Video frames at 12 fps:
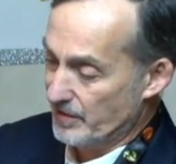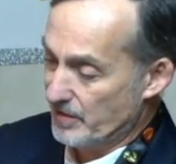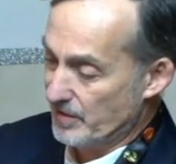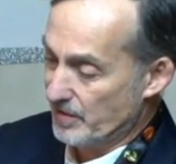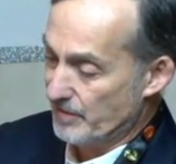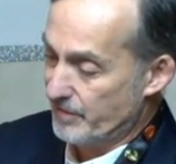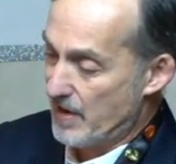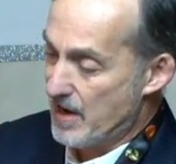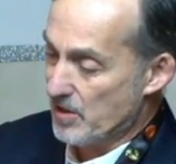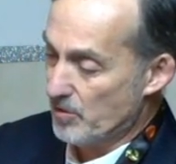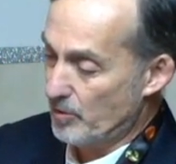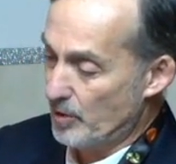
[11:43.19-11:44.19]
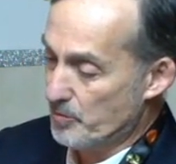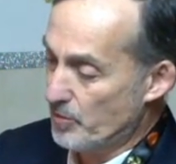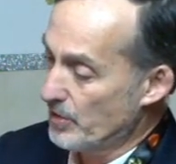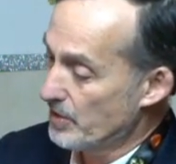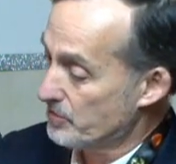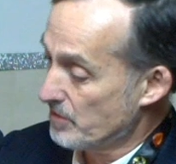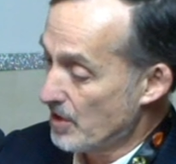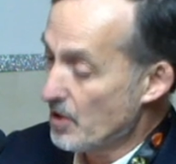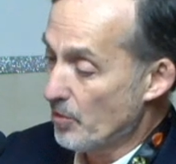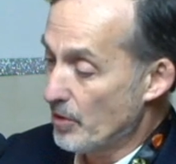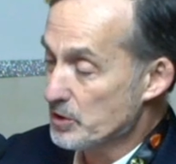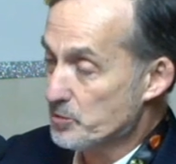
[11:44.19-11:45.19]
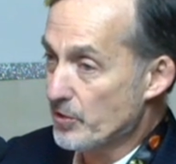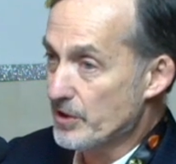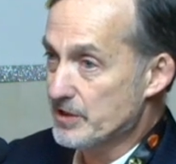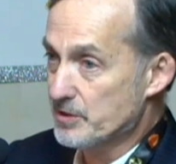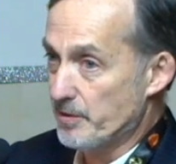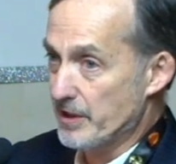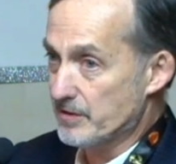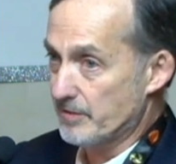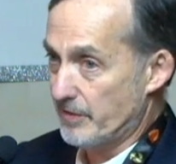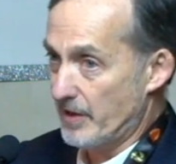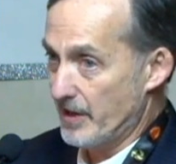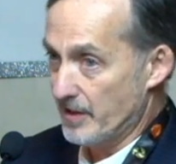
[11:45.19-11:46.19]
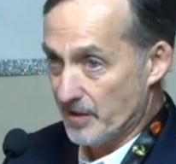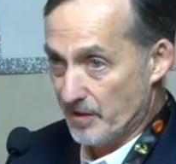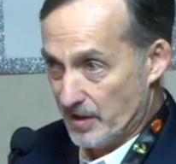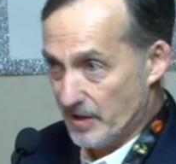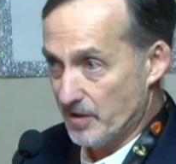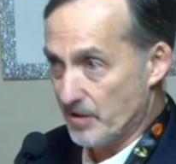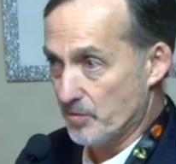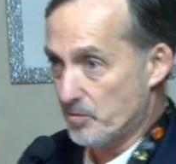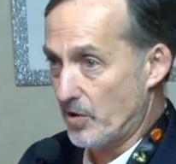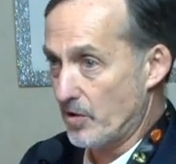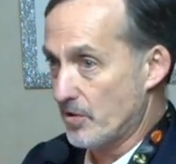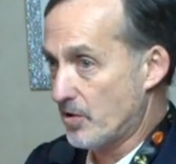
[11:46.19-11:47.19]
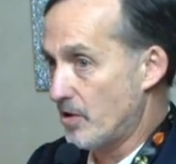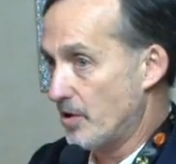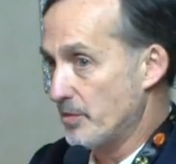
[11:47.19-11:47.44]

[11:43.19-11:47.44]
And then the follow-up was pre-specified in the protocol.